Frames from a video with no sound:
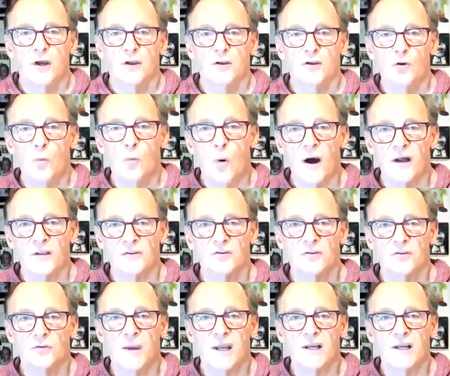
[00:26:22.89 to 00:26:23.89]
You want
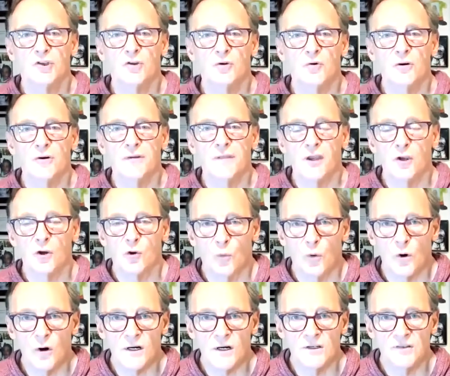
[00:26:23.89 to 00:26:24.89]
to make sure that your
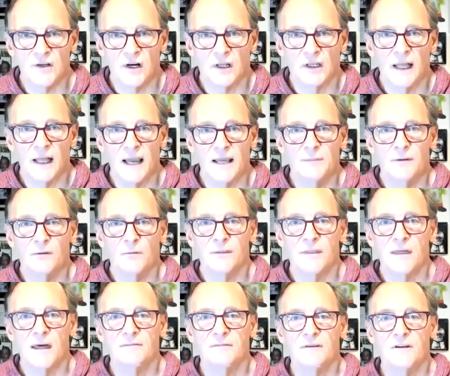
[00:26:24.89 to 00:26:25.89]
work is in alignment with
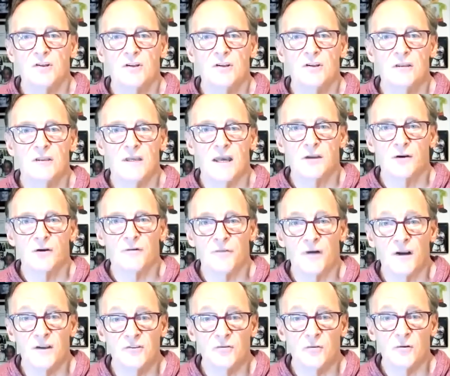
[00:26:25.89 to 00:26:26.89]
that vision, that your
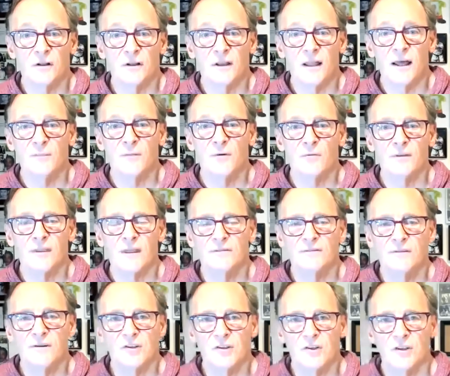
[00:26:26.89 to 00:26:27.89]
friends are in alignment with that
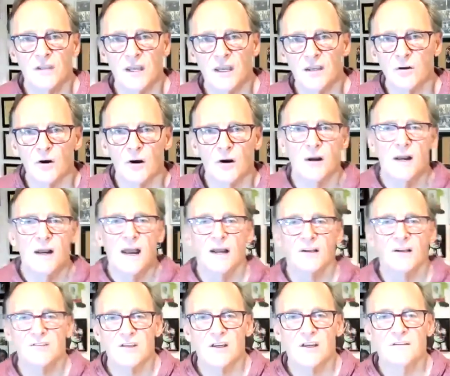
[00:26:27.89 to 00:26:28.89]
vision, that your
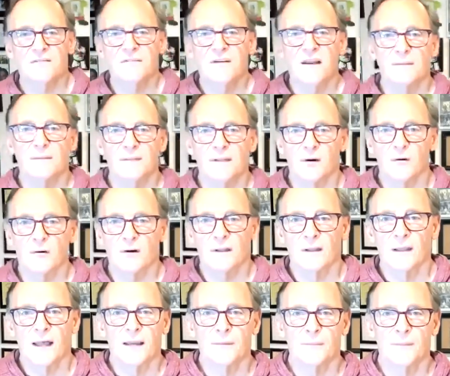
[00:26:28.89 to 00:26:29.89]
extended family are in
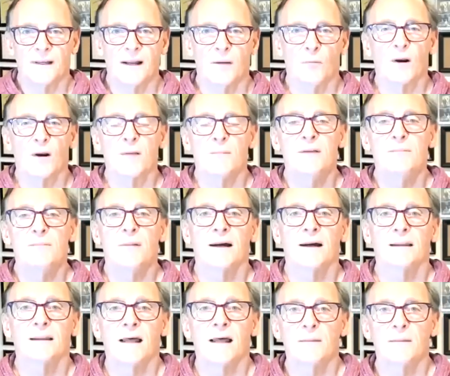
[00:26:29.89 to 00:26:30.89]
alignment. And what I mean by
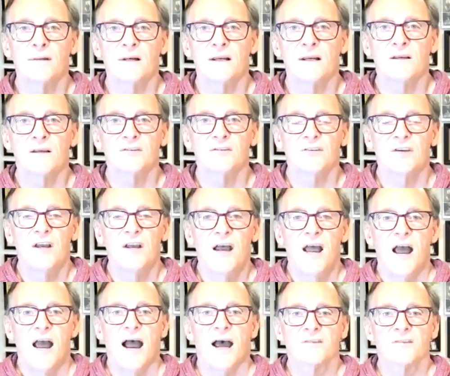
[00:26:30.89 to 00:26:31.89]
alignment is
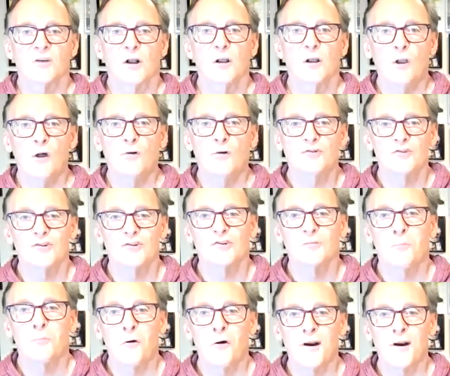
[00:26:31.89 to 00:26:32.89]
as close to
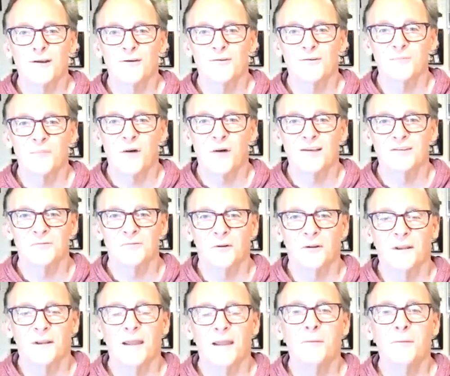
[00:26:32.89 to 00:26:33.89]
supporting you as
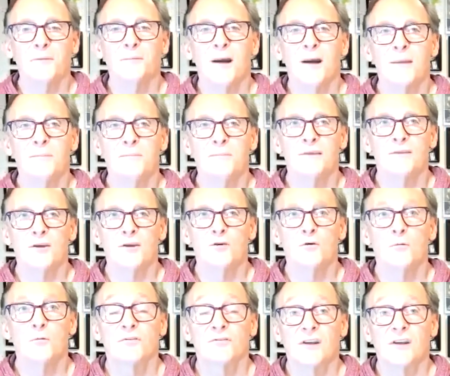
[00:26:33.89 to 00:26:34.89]
possible. Alignment might be that
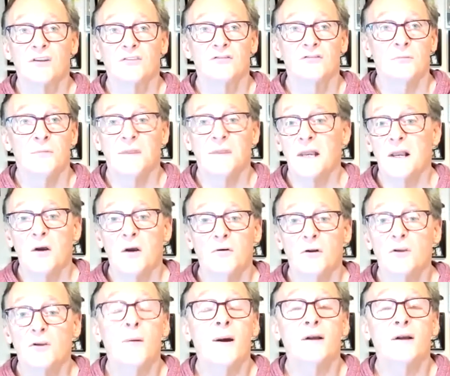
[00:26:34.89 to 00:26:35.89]
you present it to them and they go, no,
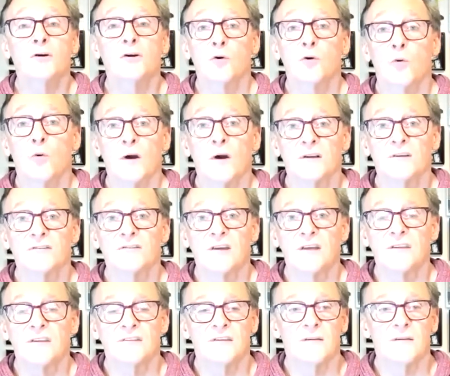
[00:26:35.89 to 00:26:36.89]
you might go to your work and say
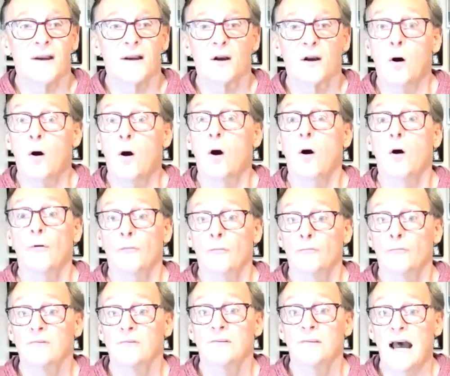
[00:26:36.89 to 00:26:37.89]
this, they might go, oh,
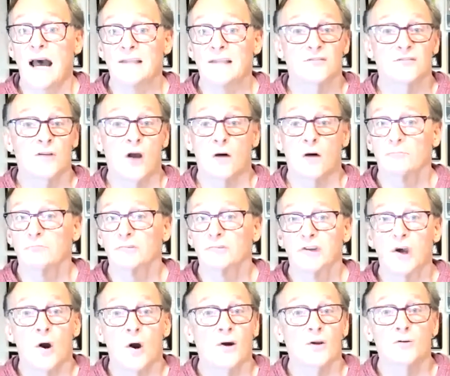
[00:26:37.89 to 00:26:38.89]
that's no,
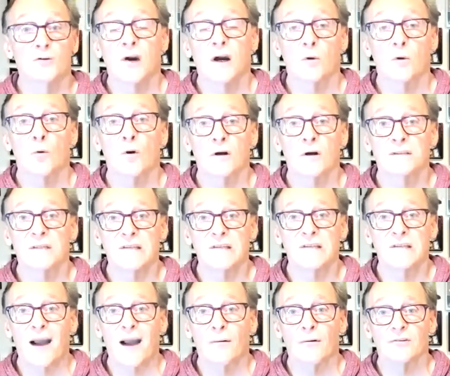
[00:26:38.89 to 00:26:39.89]
sorry, you got to work these
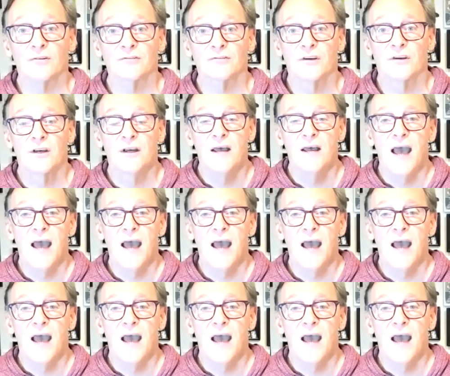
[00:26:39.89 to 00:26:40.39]
hours.